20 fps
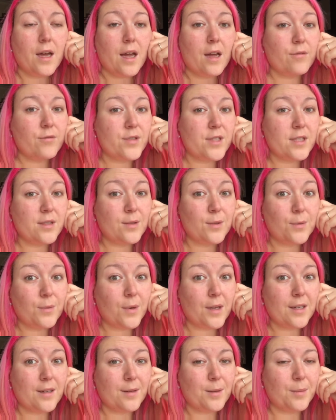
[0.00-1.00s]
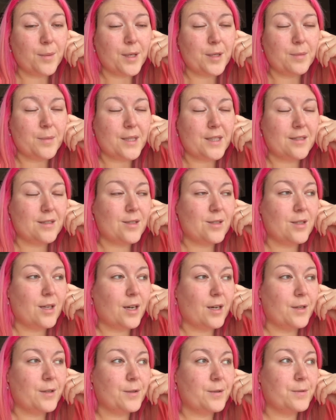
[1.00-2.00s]
every single one at the moment.
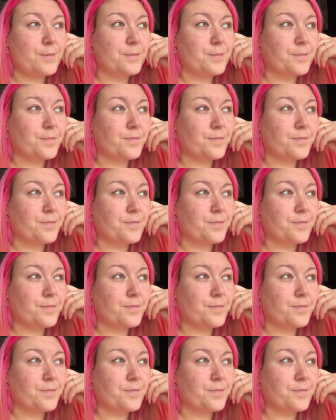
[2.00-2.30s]
So